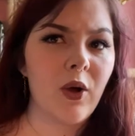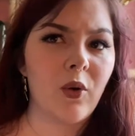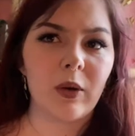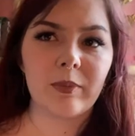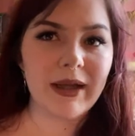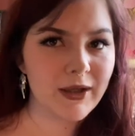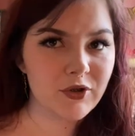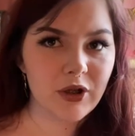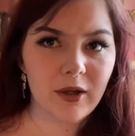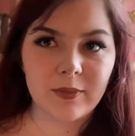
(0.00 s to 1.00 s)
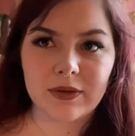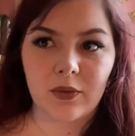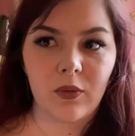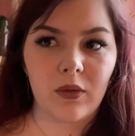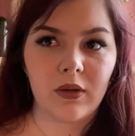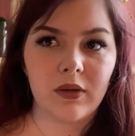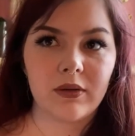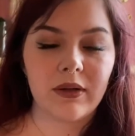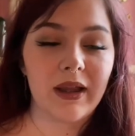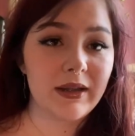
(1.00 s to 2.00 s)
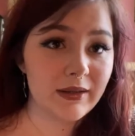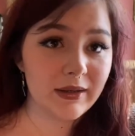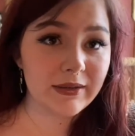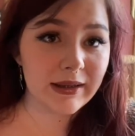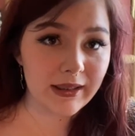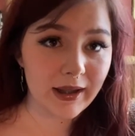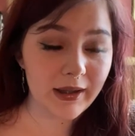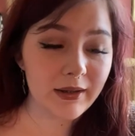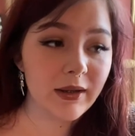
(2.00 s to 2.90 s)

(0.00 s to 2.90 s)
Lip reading: or backdrops or anything like that.